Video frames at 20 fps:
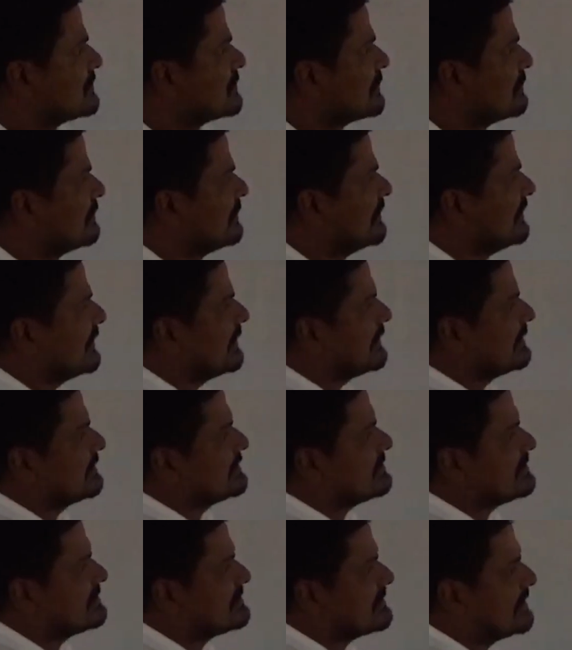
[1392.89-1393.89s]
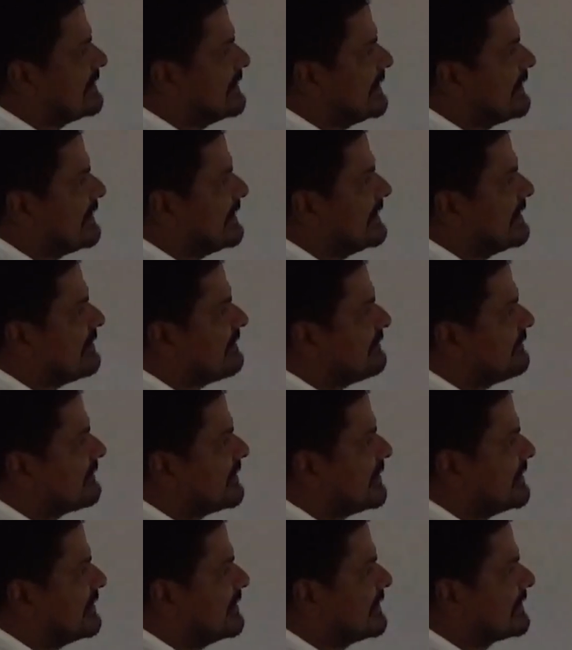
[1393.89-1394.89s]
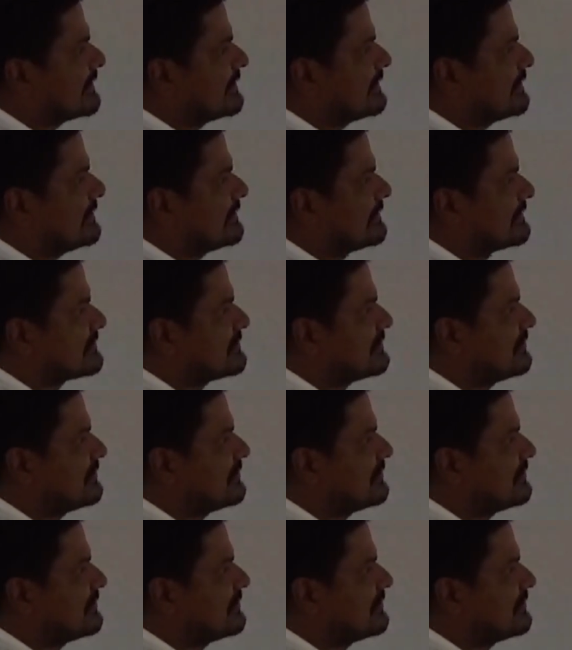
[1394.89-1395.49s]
So here this is the area of conductor.